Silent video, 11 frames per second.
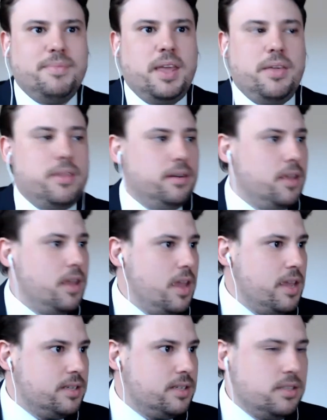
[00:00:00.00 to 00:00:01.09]
Nathan,
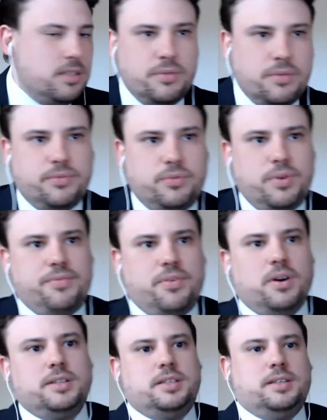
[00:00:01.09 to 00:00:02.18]
since you've
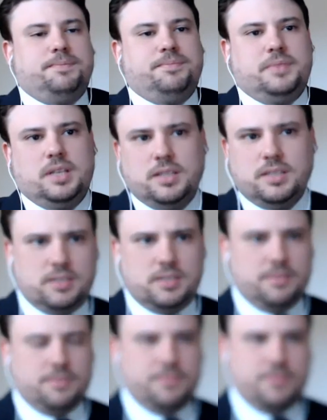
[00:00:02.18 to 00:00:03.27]
referred
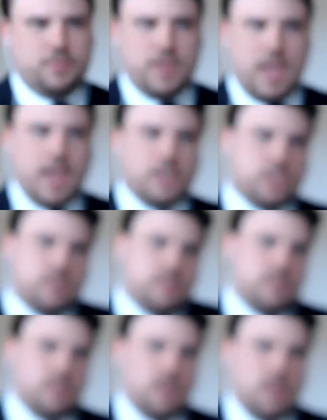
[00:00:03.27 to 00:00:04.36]
these
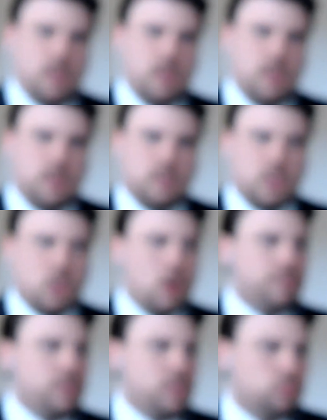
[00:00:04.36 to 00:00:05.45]
variations in the
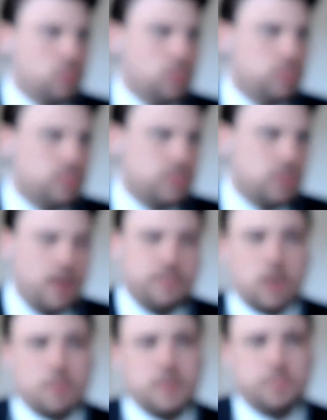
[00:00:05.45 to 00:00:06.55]
governing rules of
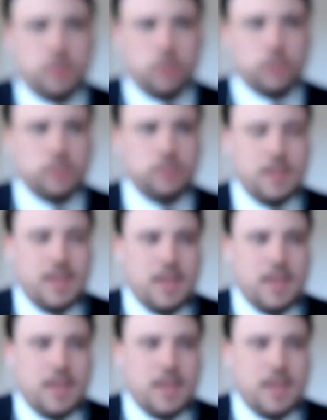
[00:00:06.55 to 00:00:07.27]
document production,